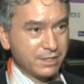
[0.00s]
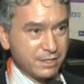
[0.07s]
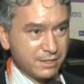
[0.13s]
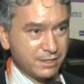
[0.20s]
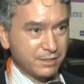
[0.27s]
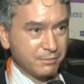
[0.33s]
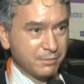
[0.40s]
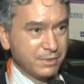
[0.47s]

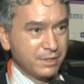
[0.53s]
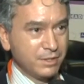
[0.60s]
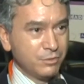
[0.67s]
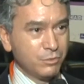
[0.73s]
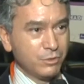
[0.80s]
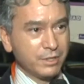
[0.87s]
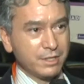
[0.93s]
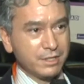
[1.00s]
system
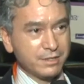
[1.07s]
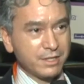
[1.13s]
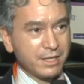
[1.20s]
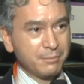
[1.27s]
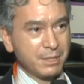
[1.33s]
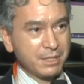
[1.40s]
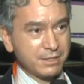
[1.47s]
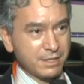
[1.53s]
working
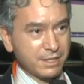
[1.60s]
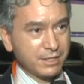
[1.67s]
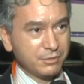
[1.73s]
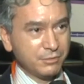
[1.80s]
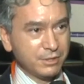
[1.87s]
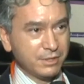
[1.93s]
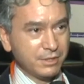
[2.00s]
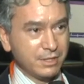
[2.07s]
side by side
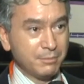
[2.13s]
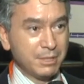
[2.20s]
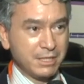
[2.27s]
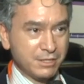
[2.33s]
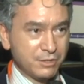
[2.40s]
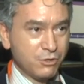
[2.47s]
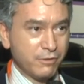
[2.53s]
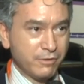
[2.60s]
with the
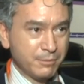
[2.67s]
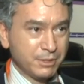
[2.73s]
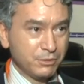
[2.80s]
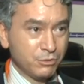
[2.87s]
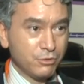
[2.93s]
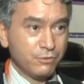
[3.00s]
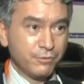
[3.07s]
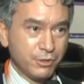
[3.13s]
Lebanese government
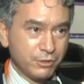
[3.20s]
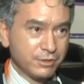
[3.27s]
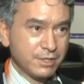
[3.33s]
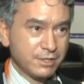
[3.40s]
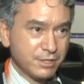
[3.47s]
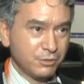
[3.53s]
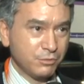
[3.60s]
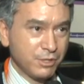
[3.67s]
to confront
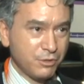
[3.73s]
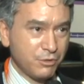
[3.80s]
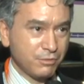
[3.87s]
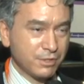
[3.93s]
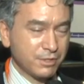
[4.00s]
this situation.